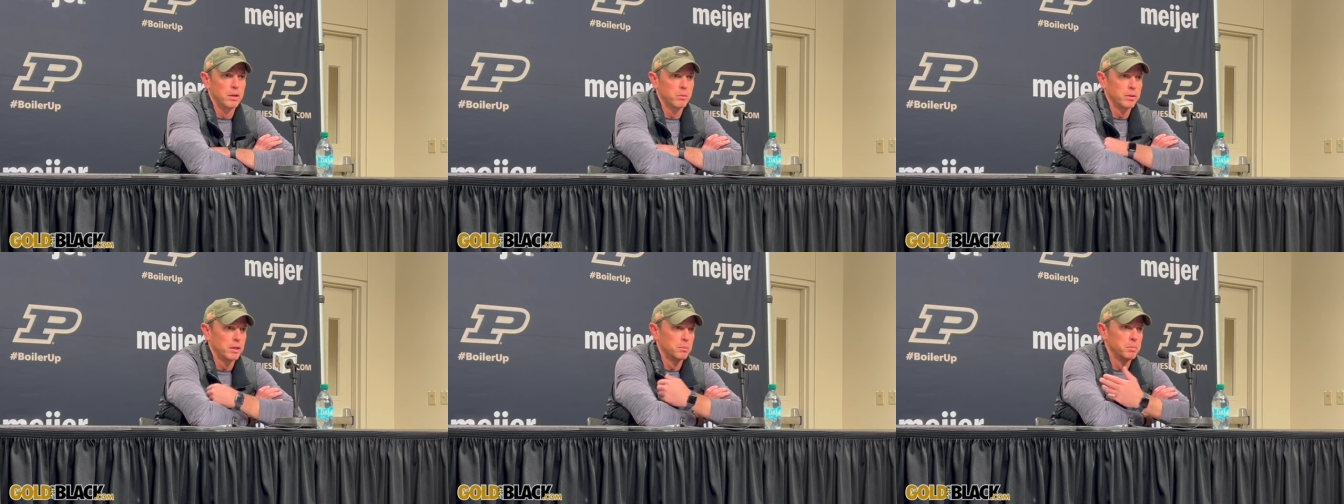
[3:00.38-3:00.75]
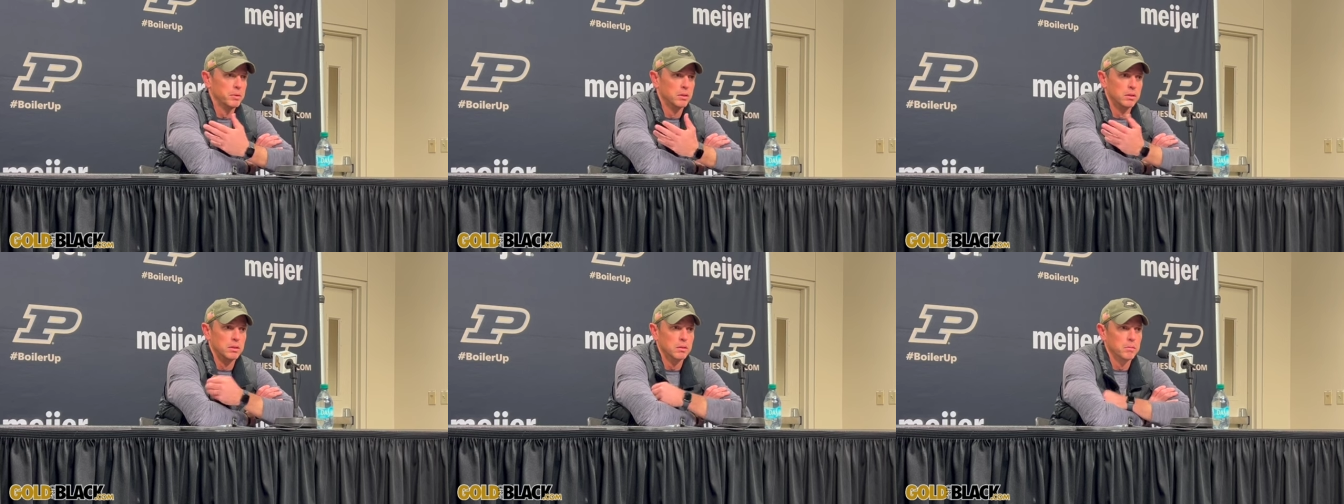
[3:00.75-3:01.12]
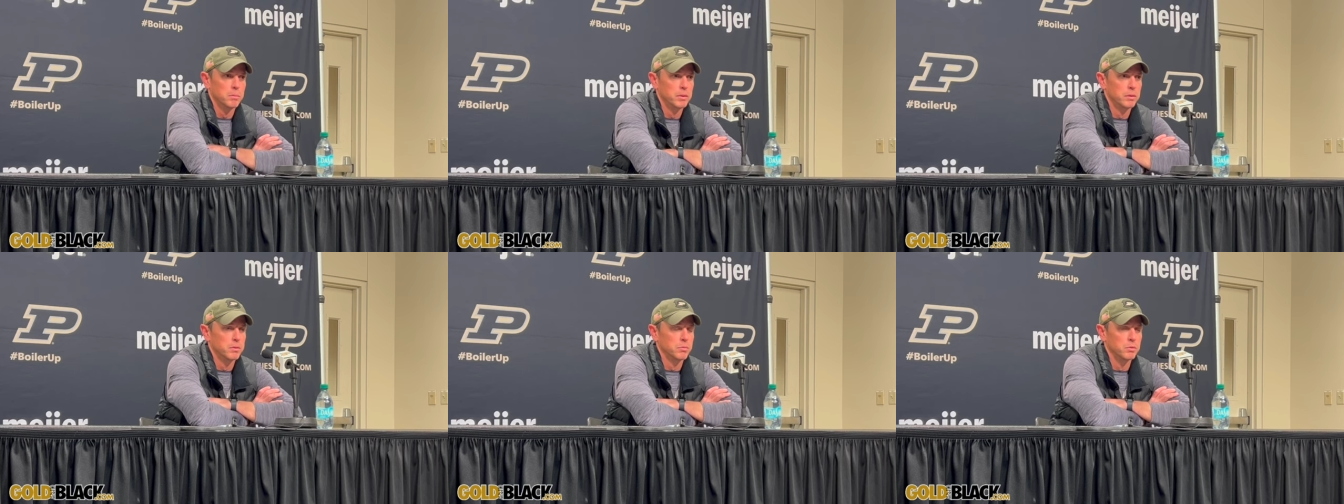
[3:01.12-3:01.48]
him. We gotta build the
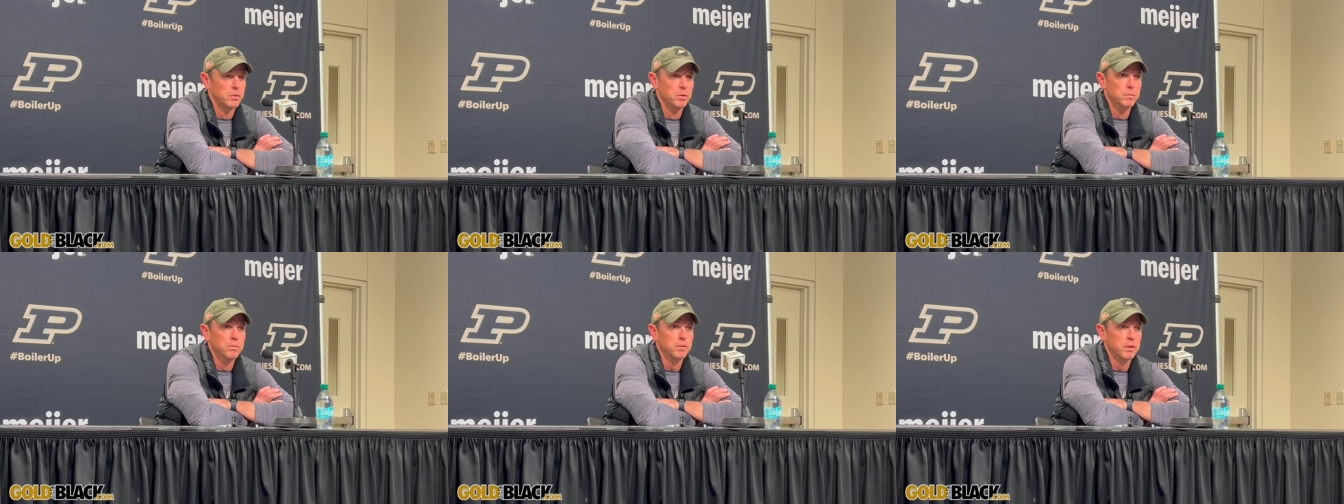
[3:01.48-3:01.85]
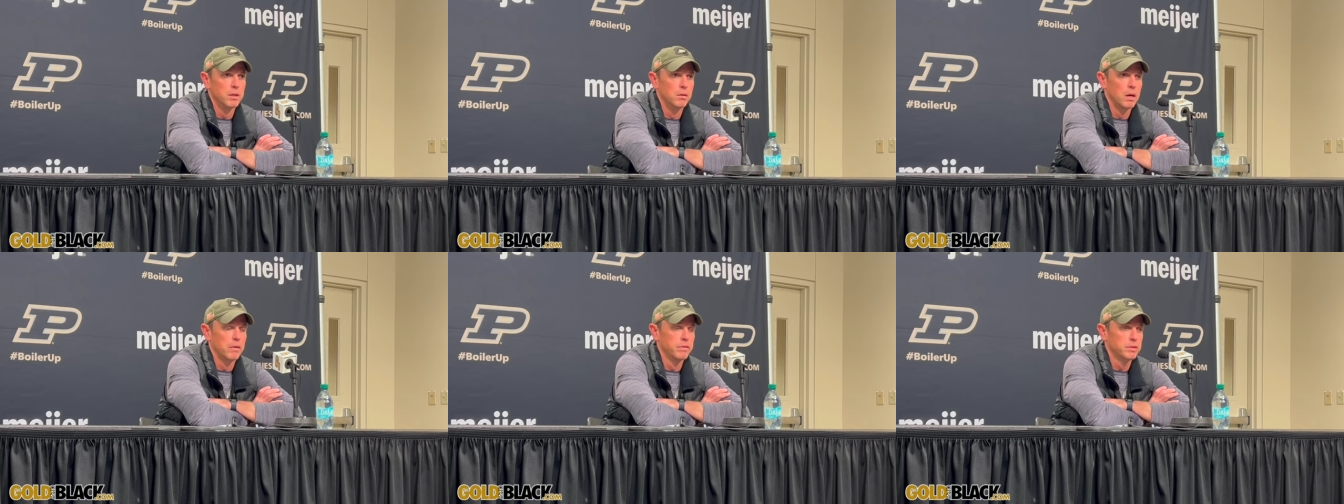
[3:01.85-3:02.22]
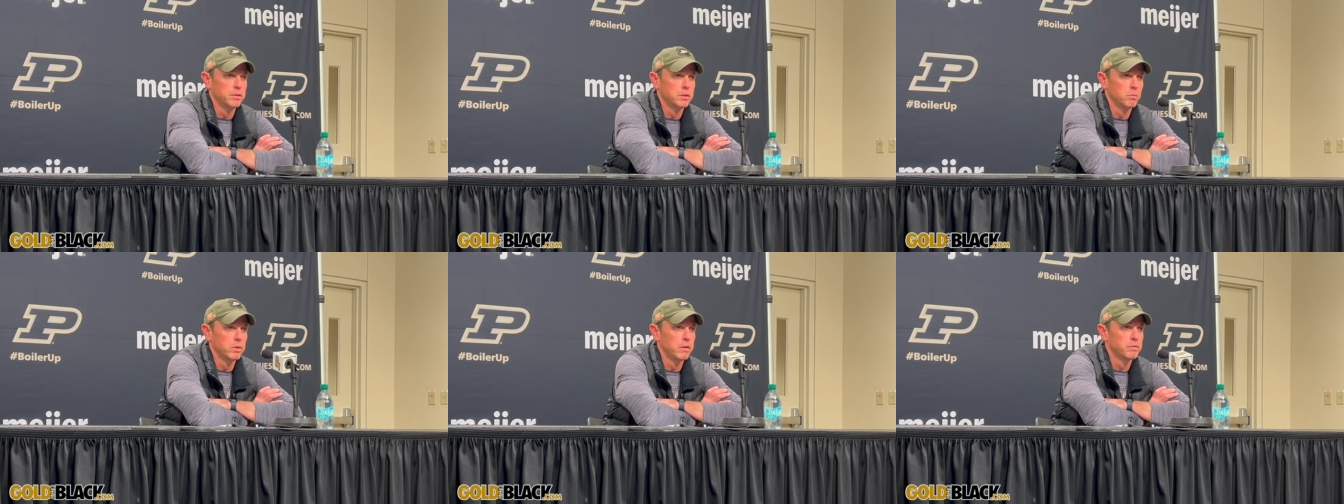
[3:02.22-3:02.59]
room.
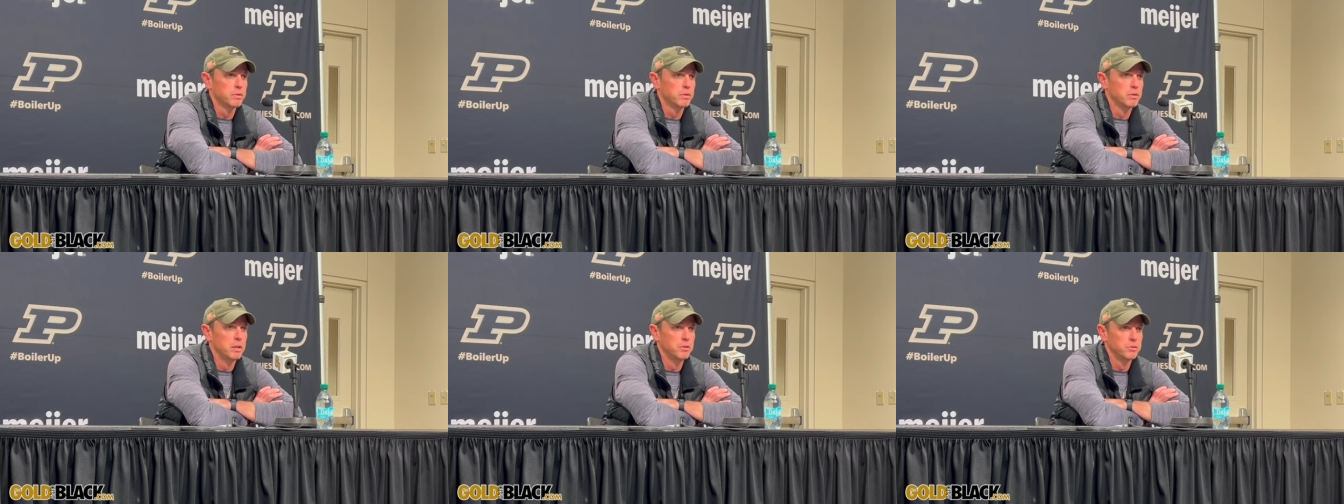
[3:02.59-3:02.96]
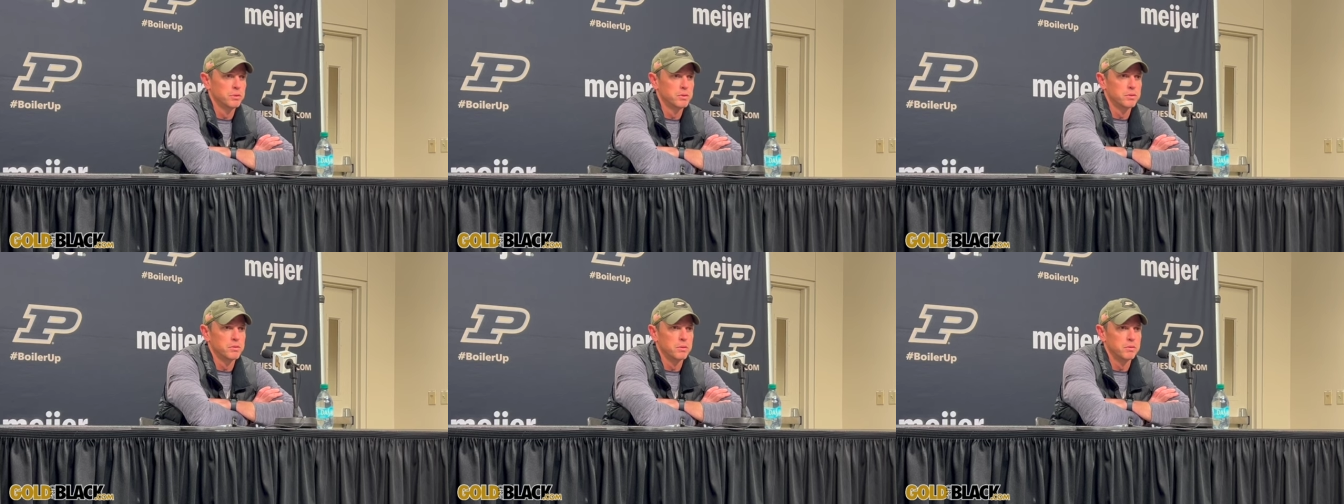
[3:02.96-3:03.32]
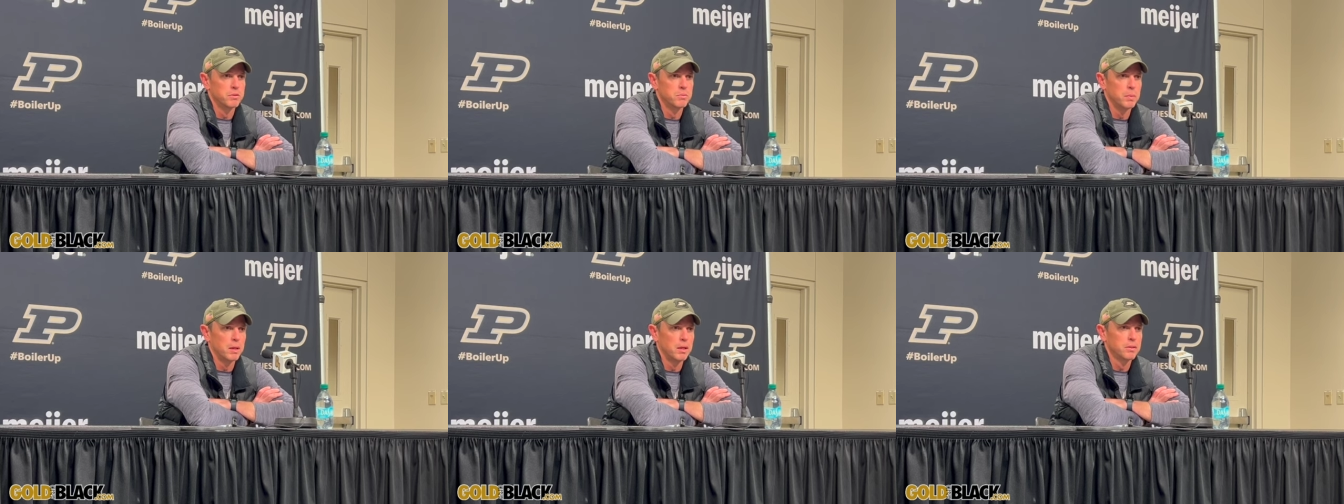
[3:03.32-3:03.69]
Obviously we have certain injuries in
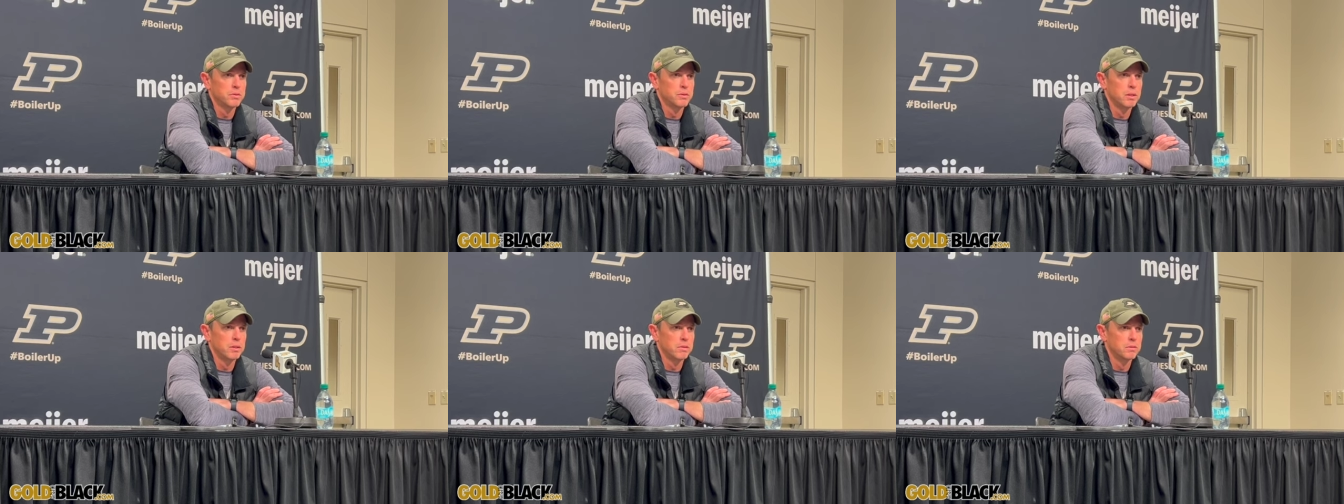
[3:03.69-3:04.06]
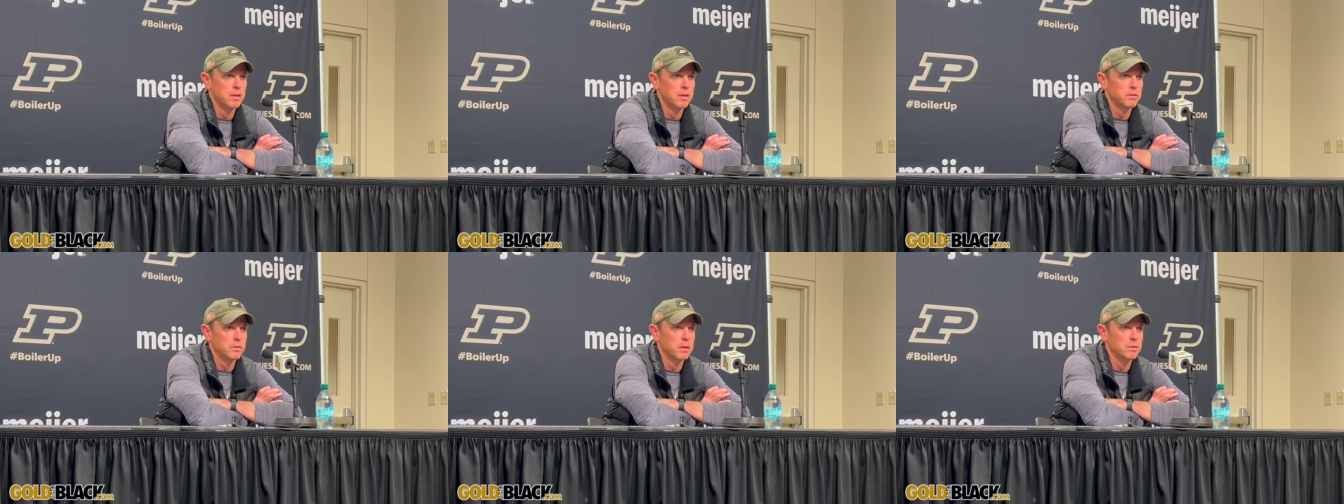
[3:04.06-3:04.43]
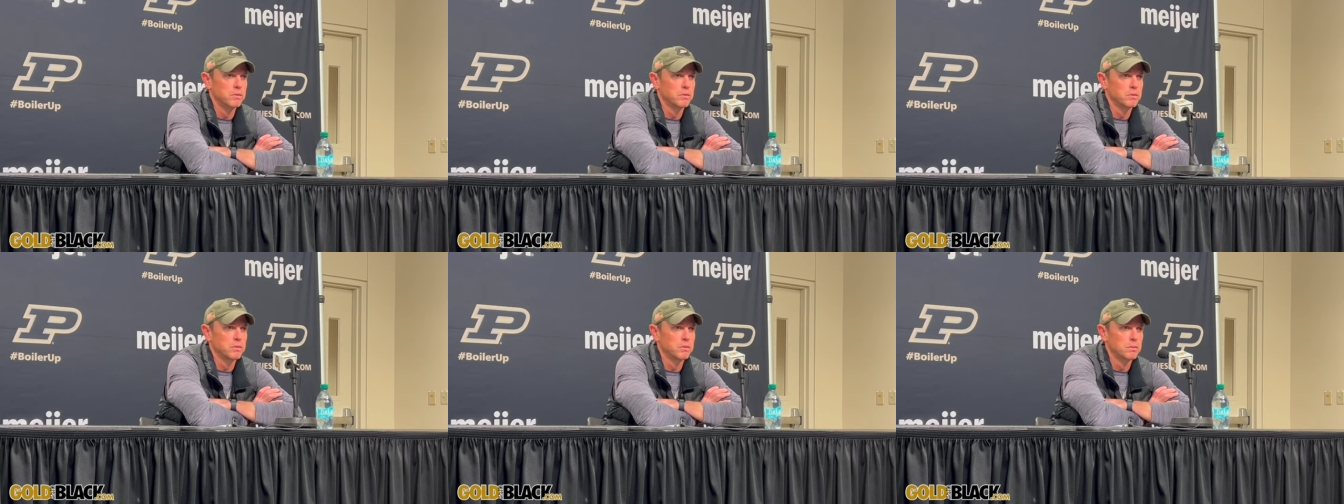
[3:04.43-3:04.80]
certain spots
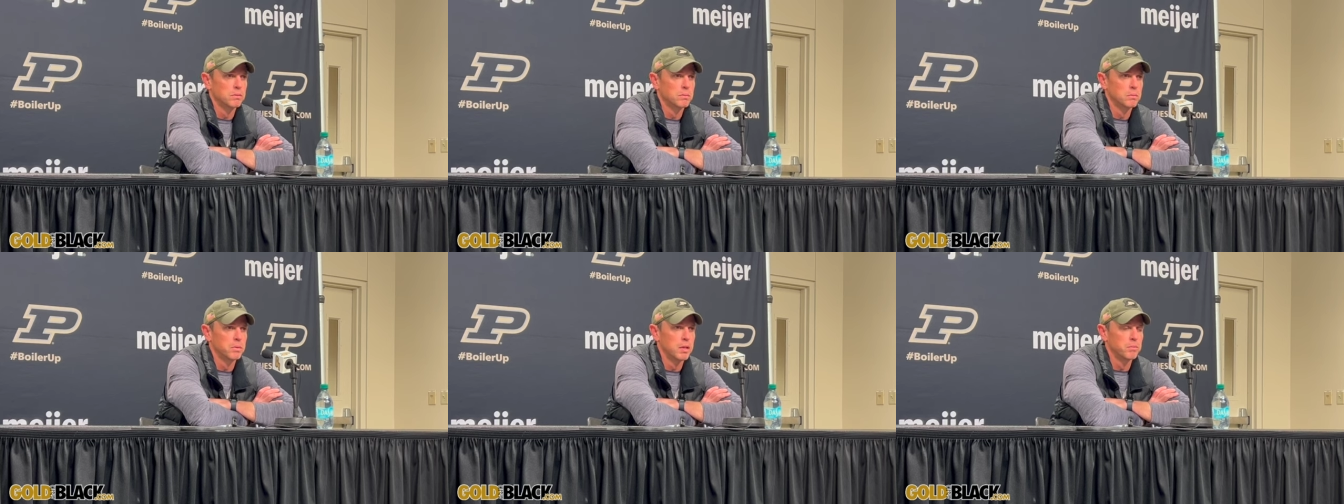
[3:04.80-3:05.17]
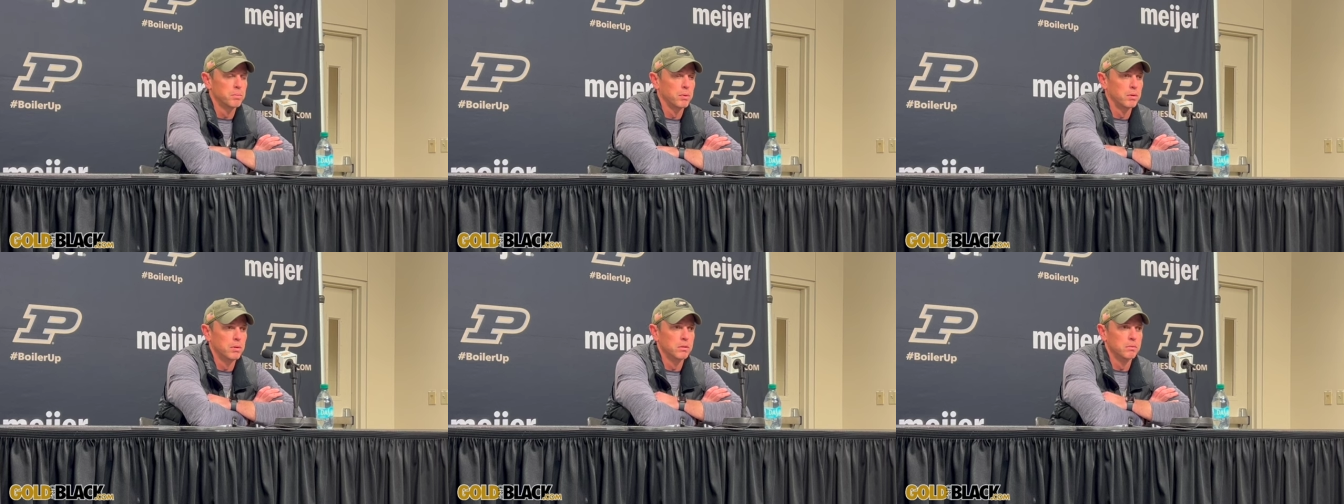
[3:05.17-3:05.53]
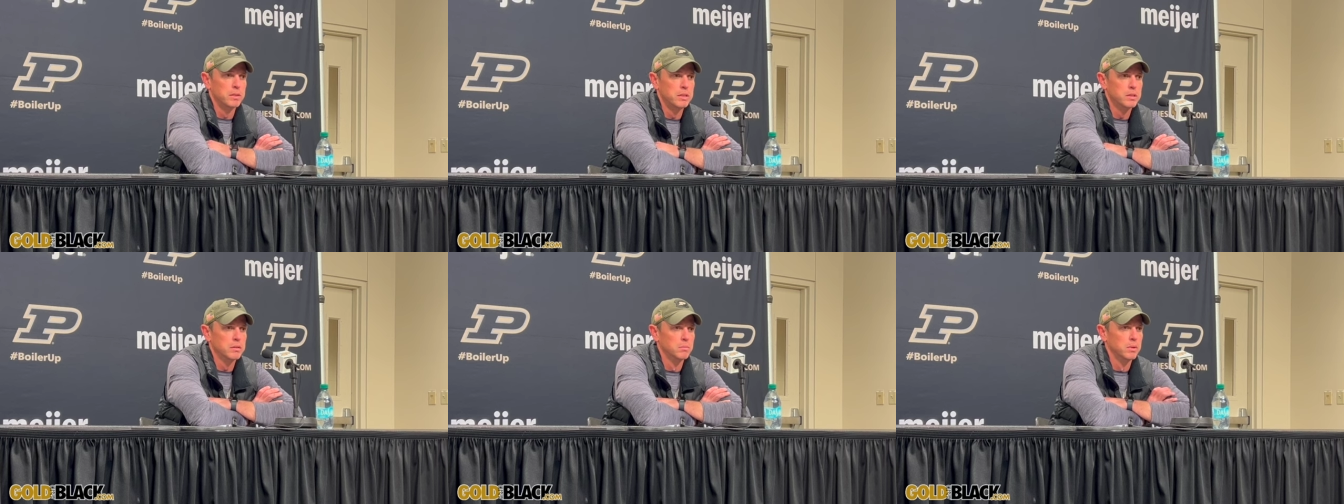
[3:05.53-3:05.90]
that's part of the
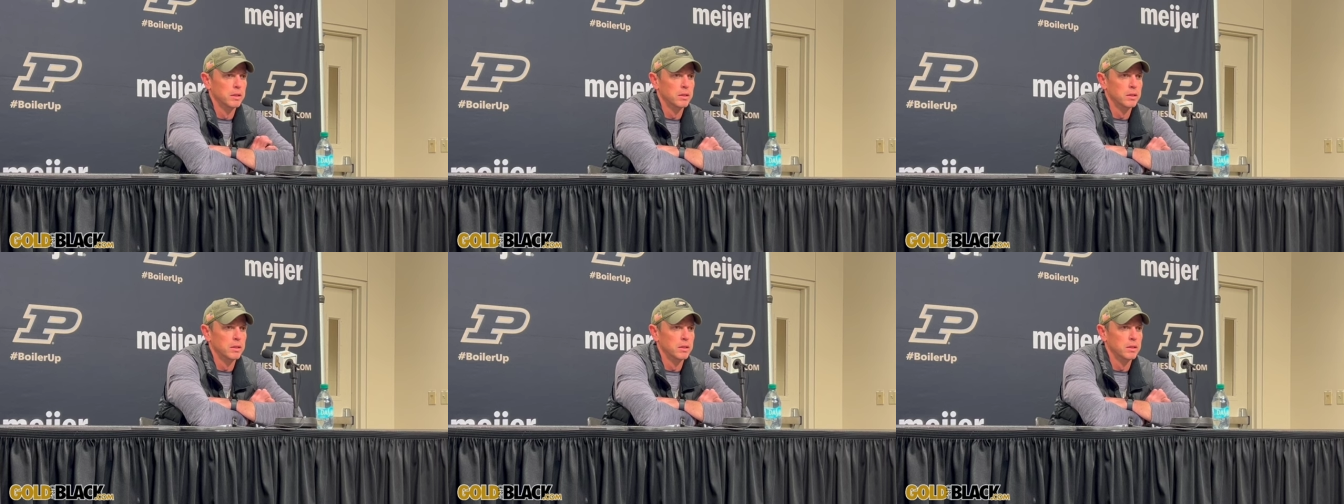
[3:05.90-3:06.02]
reason.